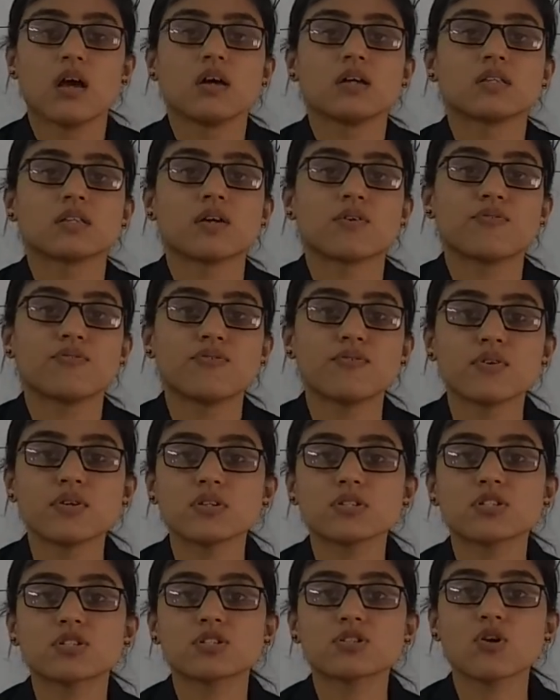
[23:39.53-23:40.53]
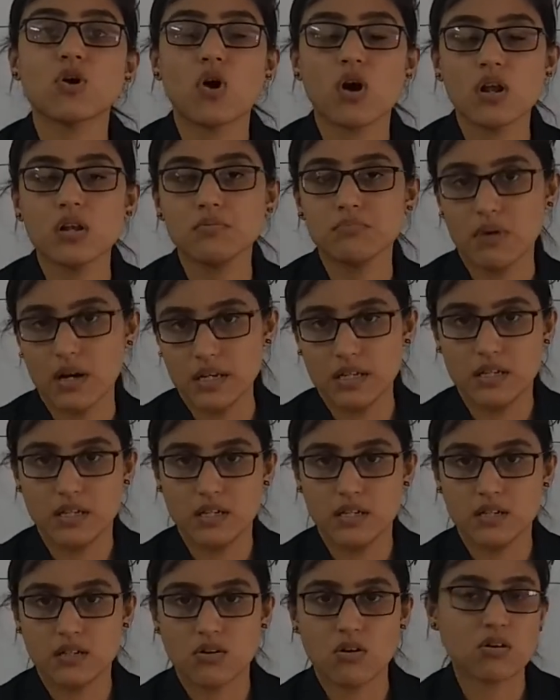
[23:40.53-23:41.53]
the first call money
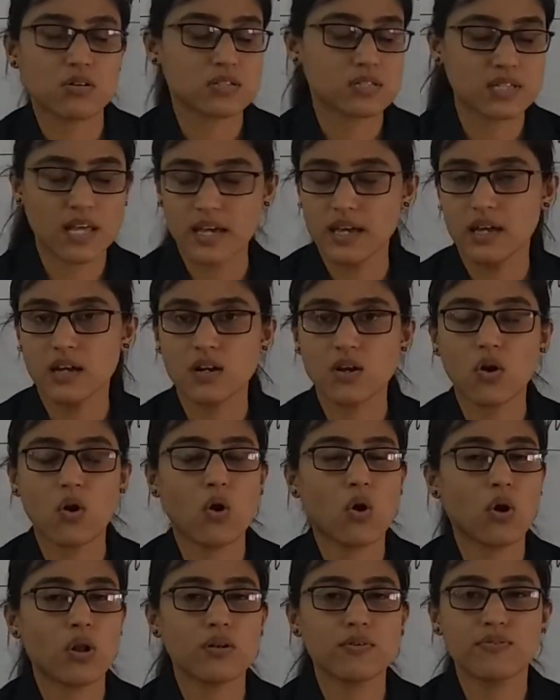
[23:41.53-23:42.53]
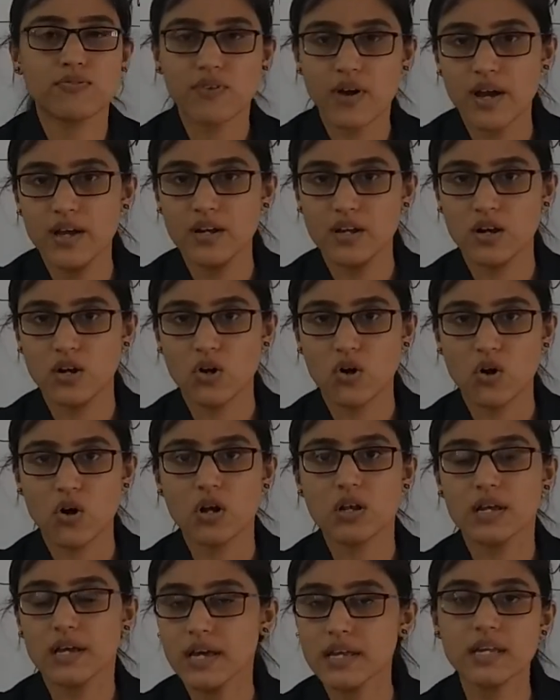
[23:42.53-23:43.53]
or second call, final
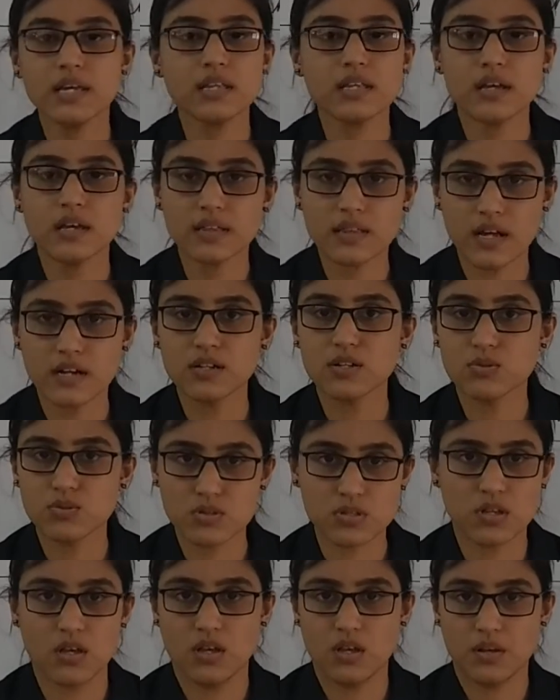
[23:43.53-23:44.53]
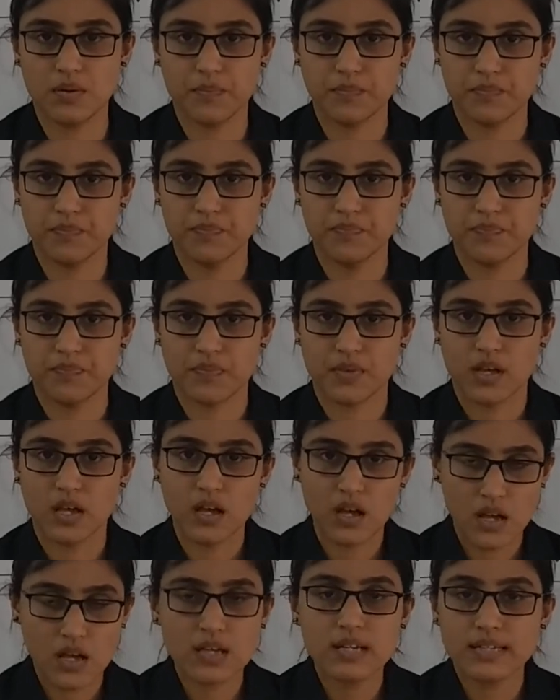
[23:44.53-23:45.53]
call, anything that you say.
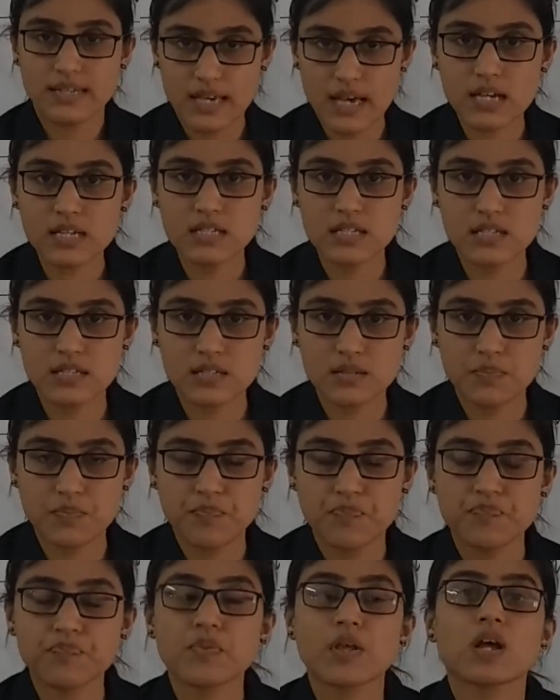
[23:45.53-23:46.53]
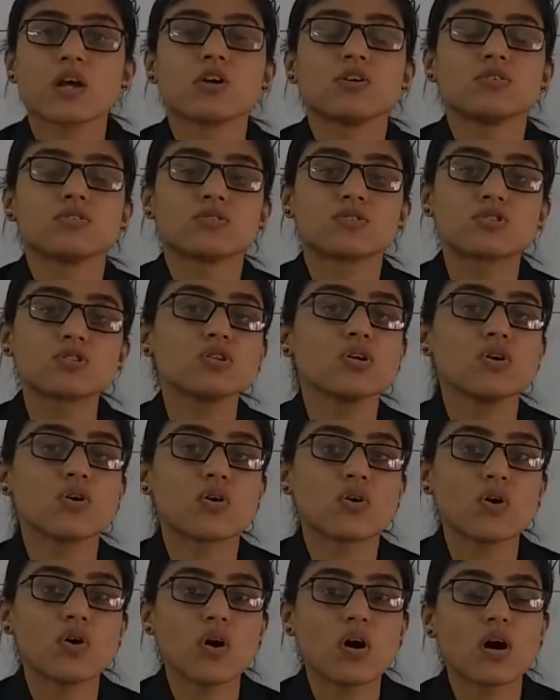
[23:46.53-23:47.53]
Yes?
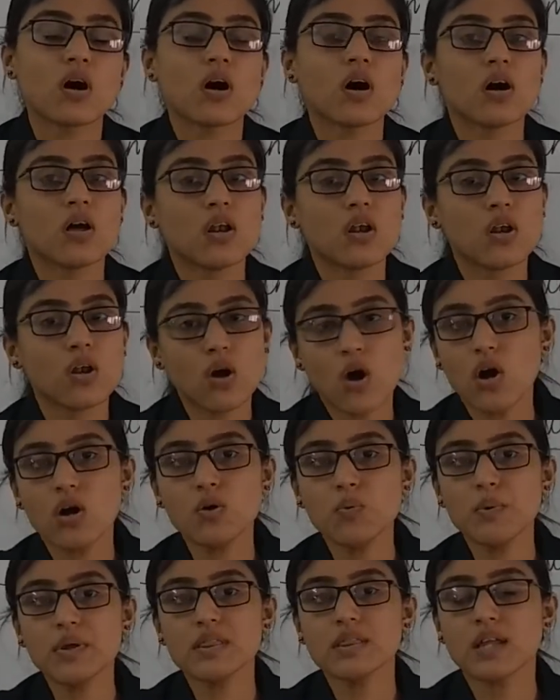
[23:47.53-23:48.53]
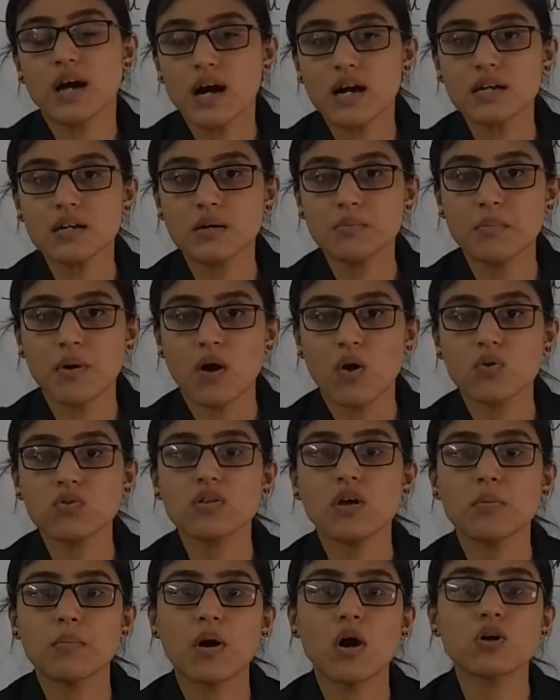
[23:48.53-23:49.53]
So, along with that amount,
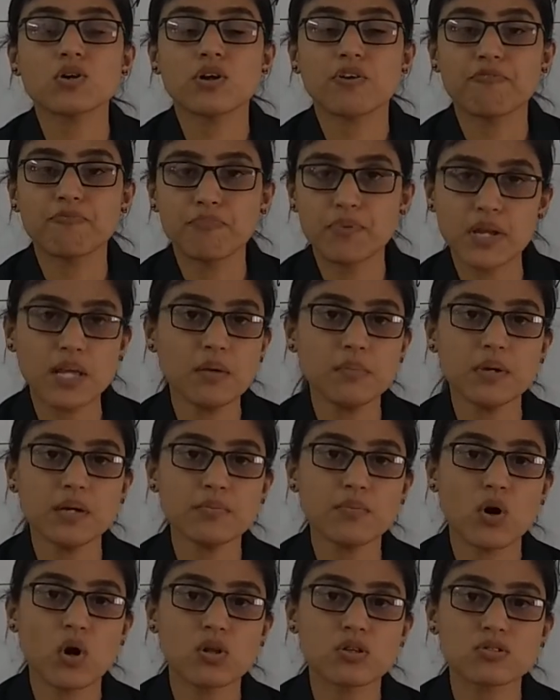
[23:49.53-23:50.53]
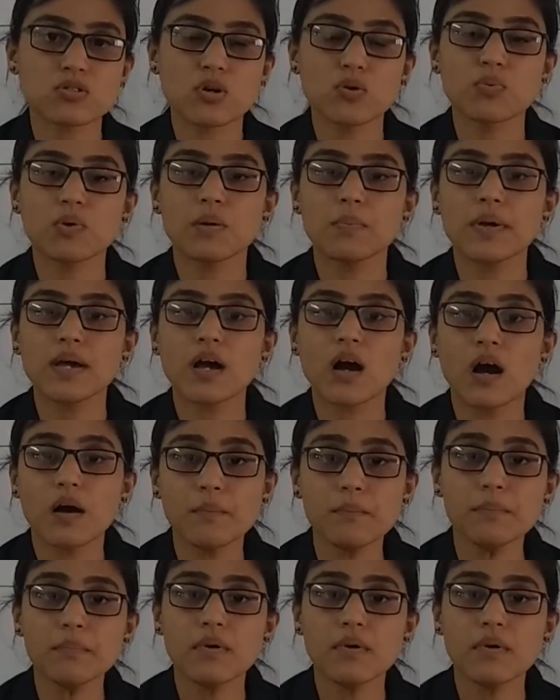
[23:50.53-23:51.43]
the amount of premium also will become